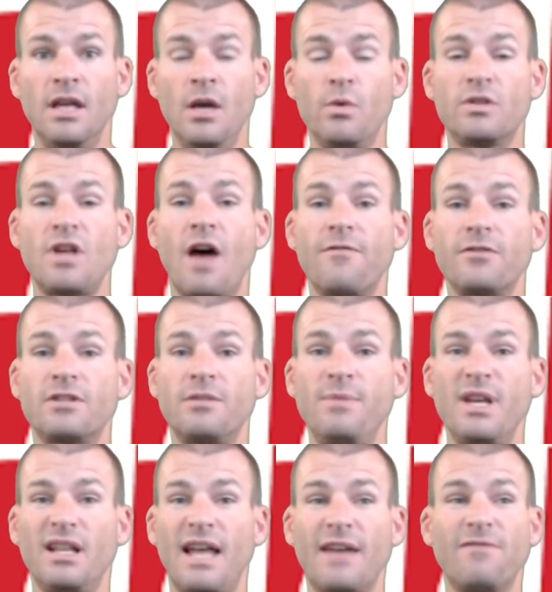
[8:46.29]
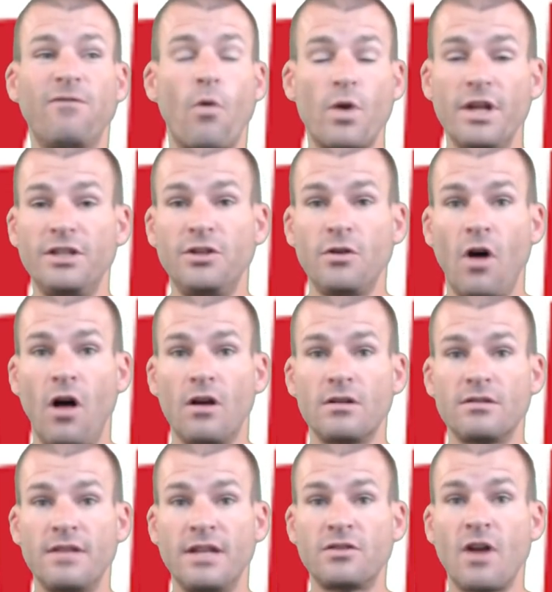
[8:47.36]
it was offered to me at like
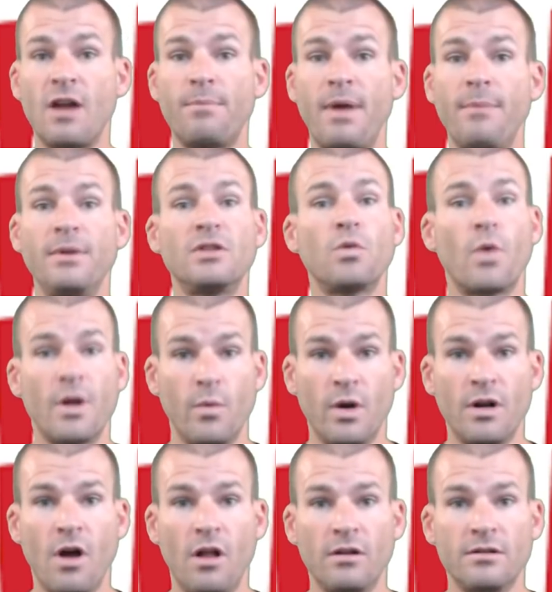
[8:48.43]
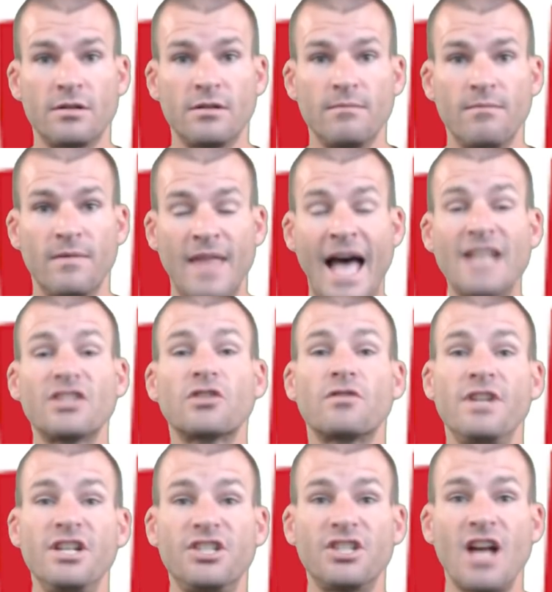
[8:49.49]
$42. They tried to pay me $21. That
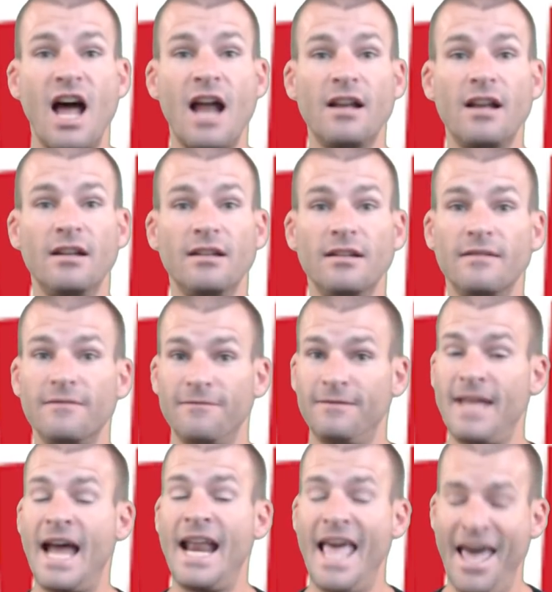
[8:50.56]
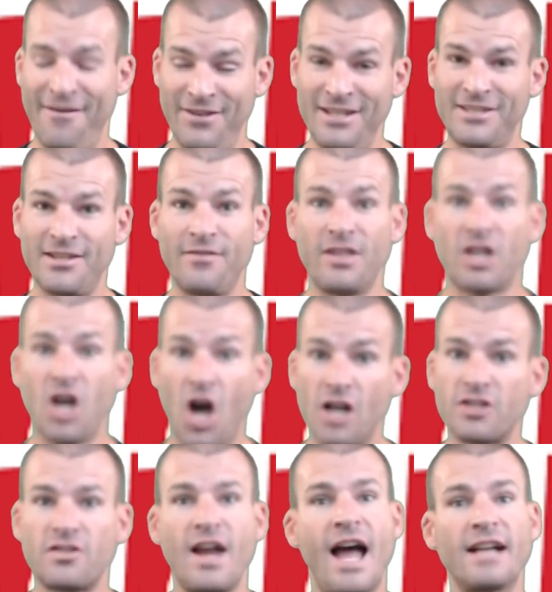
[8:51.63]
screenshot, that evidence of the
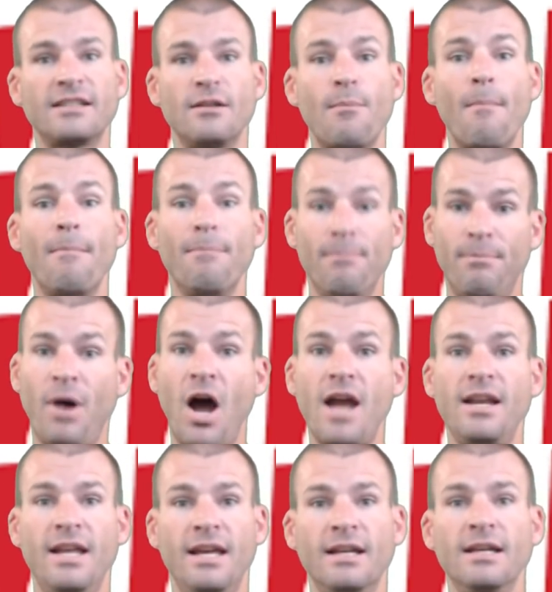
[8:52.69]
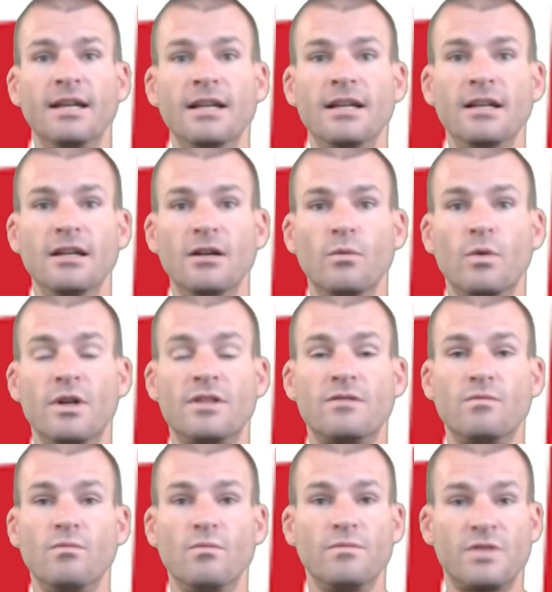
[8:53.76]
contract binding, was
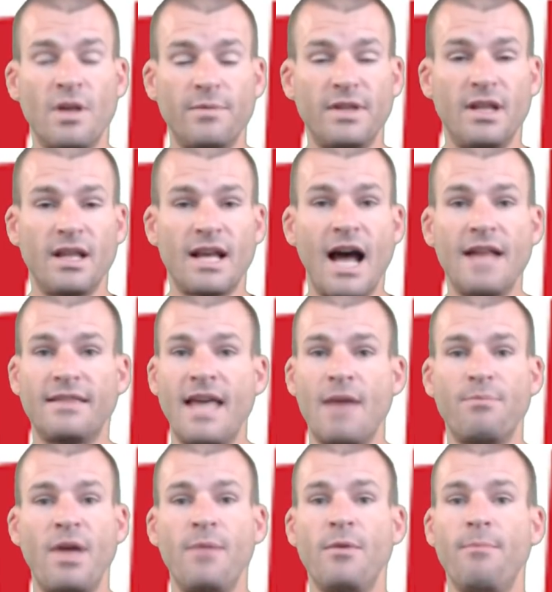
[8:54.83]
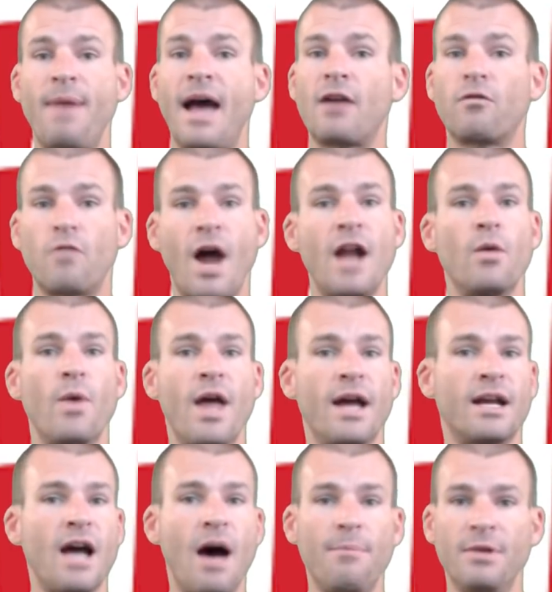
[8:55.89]
something that got that payment back right away. I
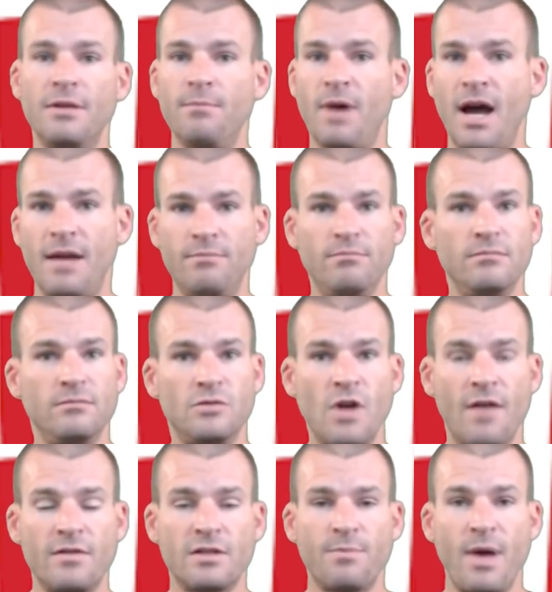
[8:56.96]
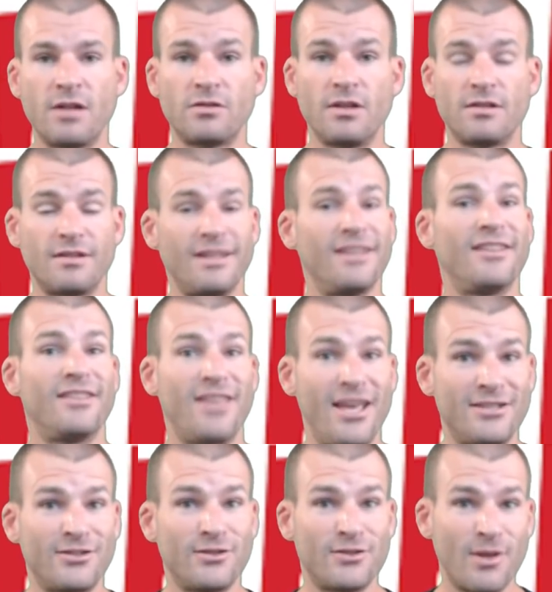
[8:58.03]
copied my driver specialist,
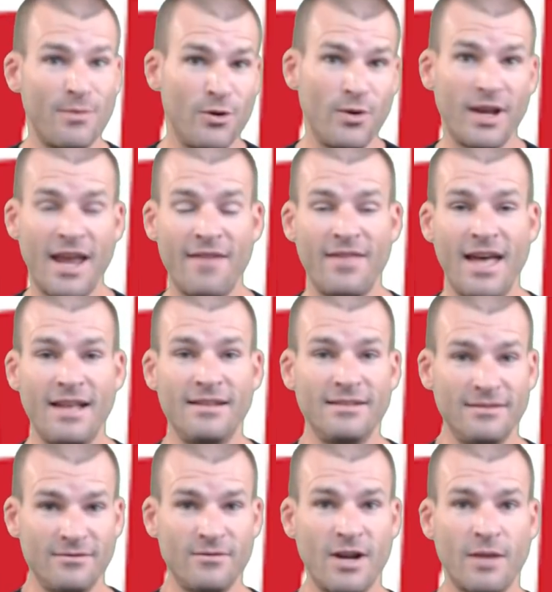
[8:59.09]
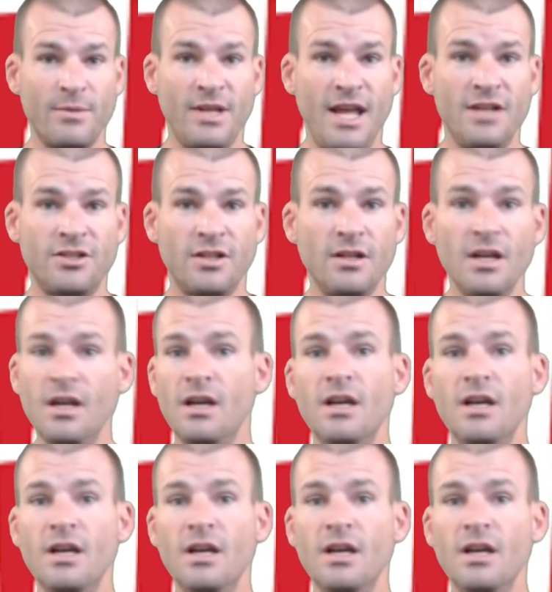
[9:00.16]
thanks to someone who gave that recommendation,